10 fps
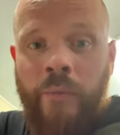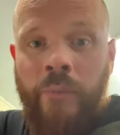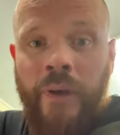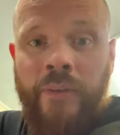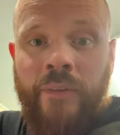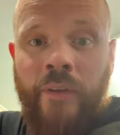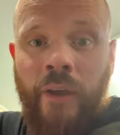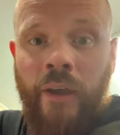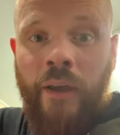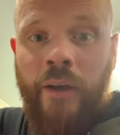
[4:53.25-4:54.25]
But
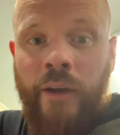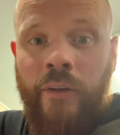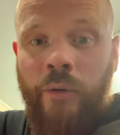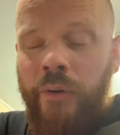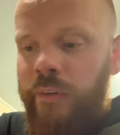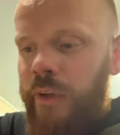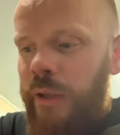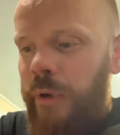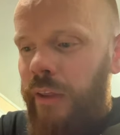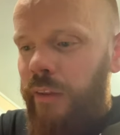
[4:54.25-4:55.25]
I noticed on
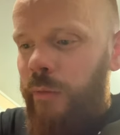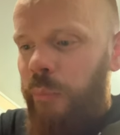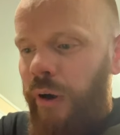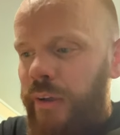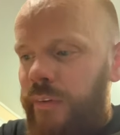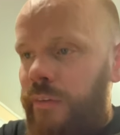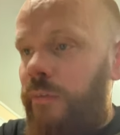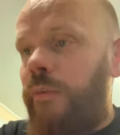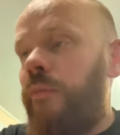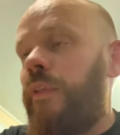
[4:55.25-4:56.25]
eBay that the prices
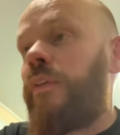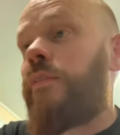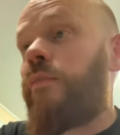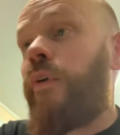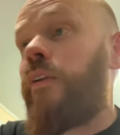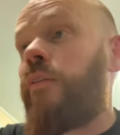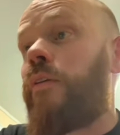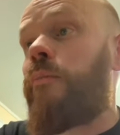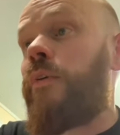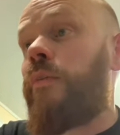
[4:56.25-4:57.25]
of these retro
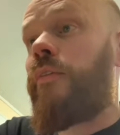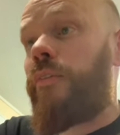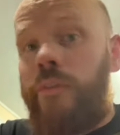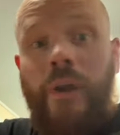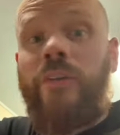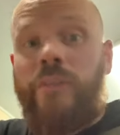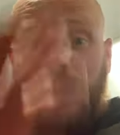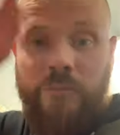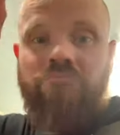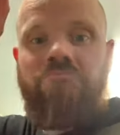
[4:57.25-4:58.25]
computers are
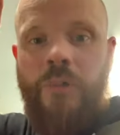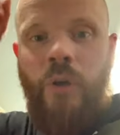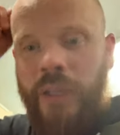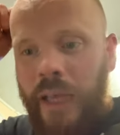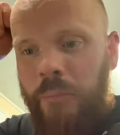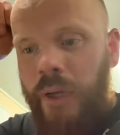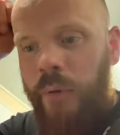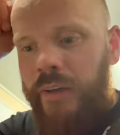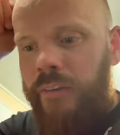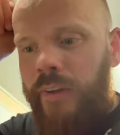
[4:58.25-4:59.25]
actually climbing
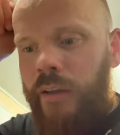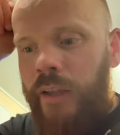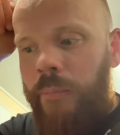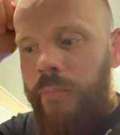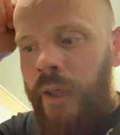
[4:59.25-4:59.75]
quite steadily.